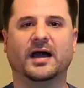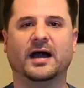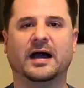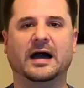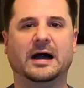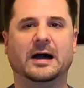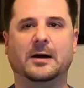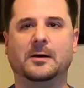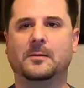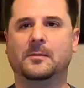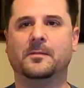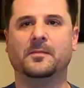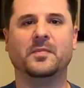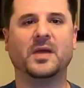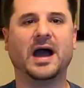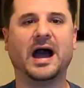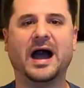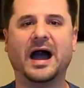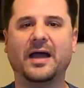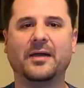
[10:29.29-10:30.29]

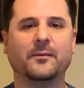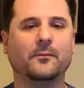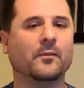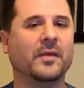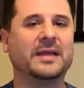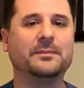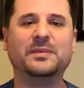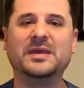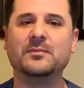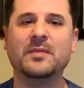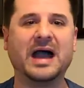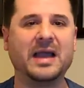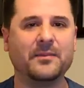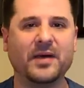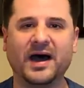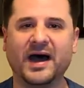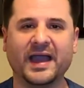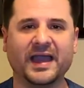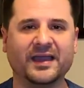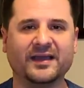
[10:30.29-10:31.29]
Might be my
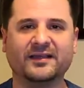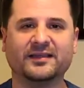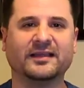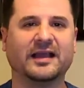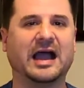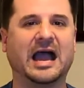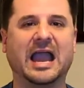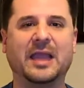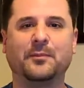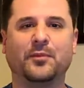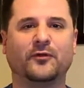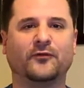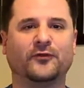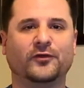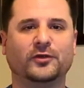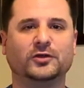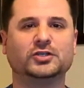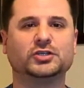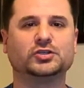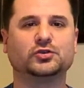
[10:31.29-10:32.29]
bias. I
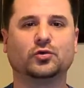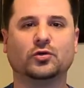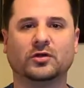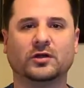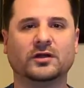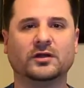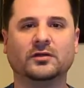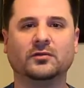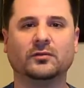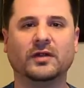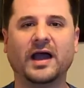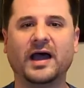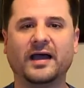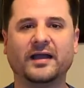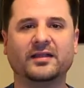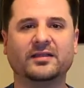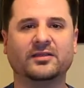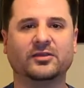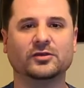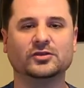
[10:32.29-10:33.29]
prefer shorter
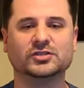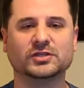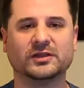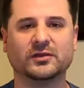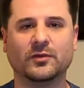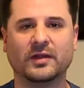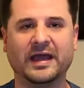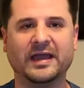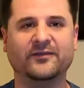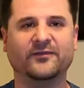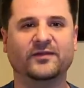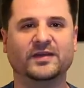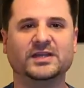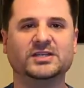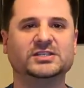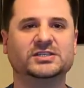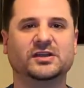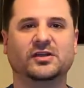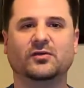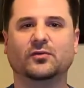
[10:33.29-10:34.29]
rods usually when I
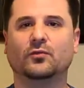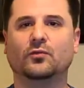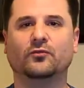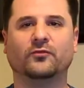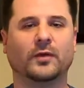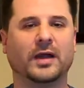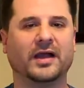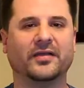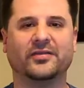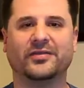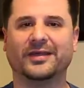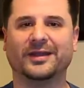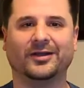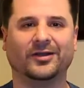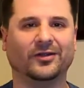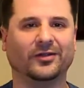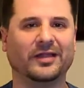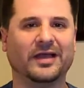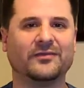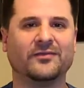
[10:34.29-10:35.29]
fish, rods that
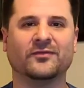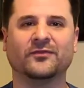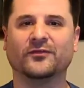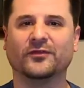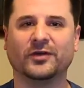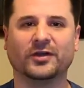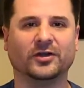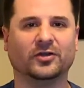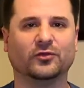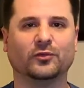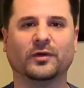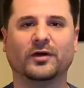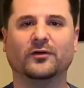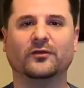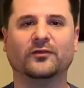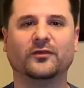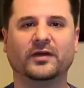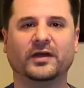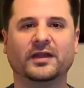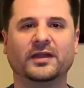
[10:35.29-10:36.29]
are 11 foot or
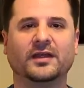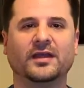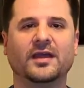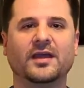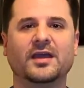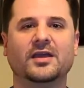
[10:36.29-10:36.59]
12 foot.